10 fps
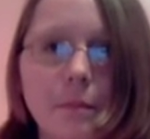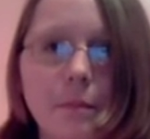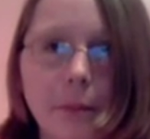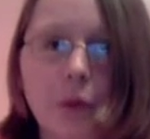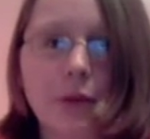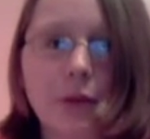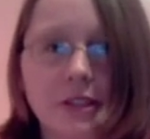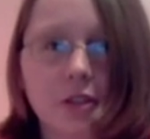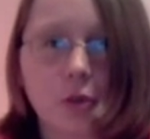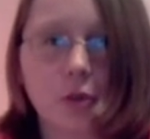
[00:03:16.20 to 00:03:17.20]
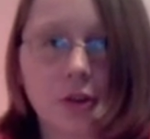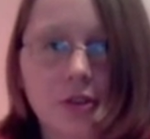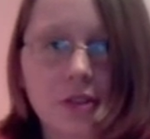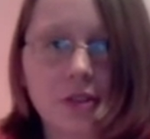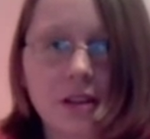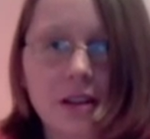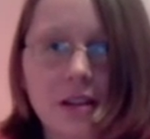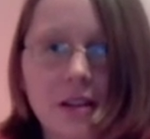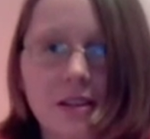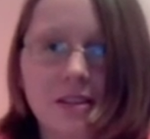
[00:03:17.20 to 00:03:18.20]
barrel racing course.
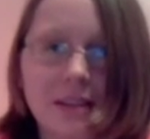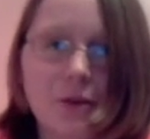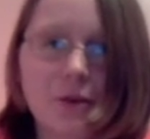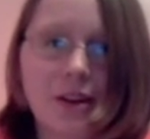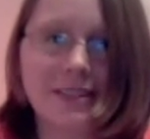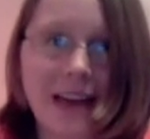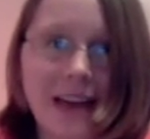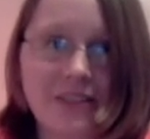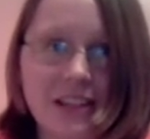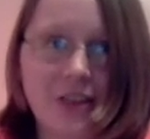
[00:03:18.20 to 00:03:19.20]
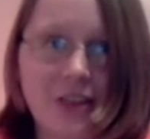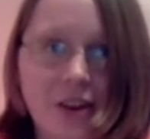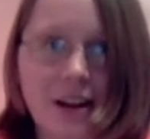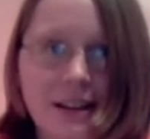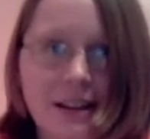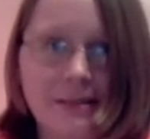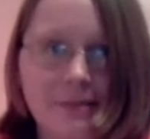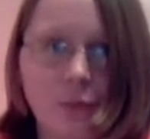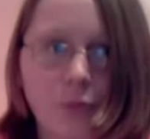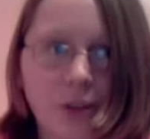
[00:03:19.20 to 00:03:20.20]
Since I'm not savvy on
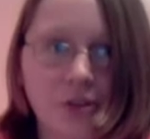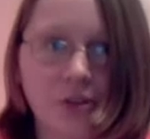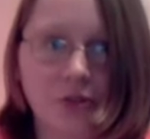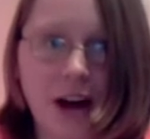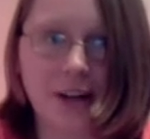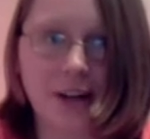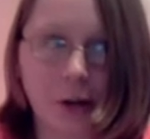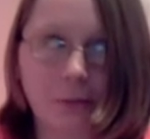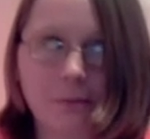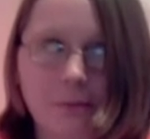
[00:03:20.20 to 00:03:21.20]
Western riding or